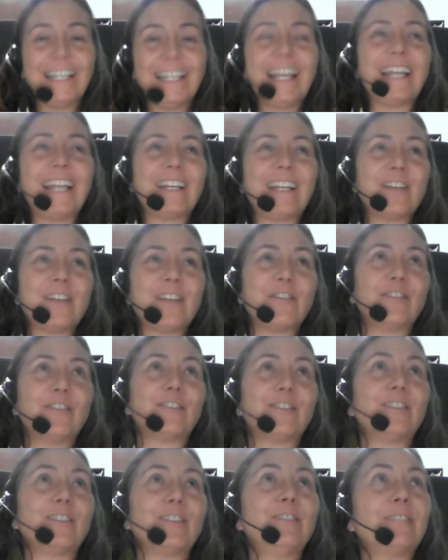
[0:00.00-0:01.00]
And I
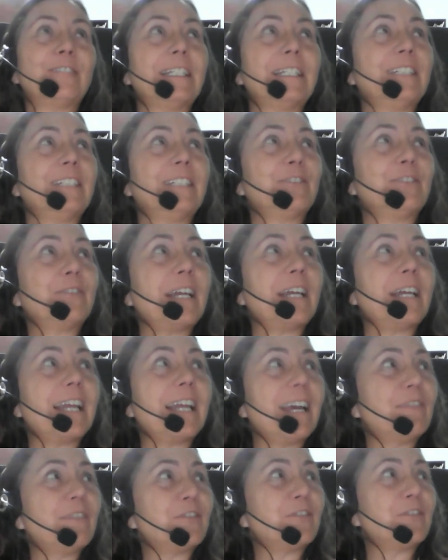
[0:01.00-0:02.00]
thought, okay, do I
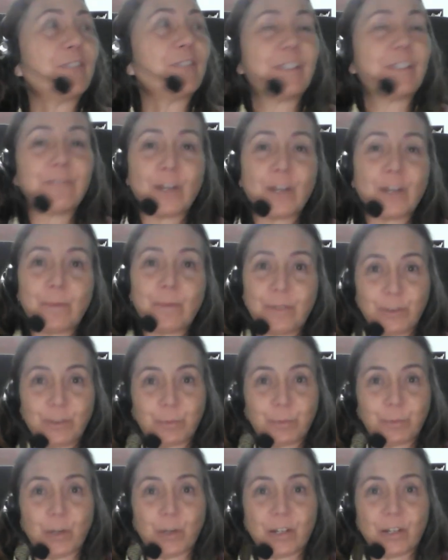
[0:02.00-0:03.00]
have to give up this
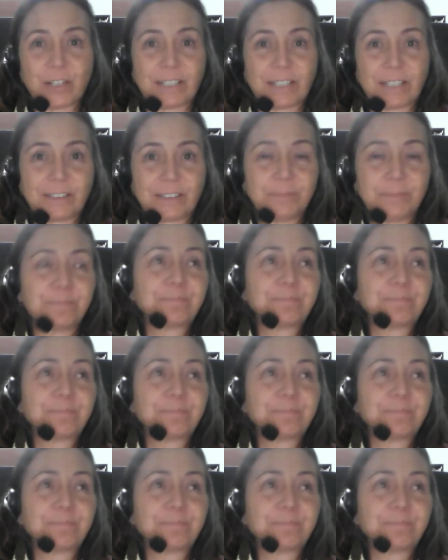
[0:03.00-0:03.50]
project?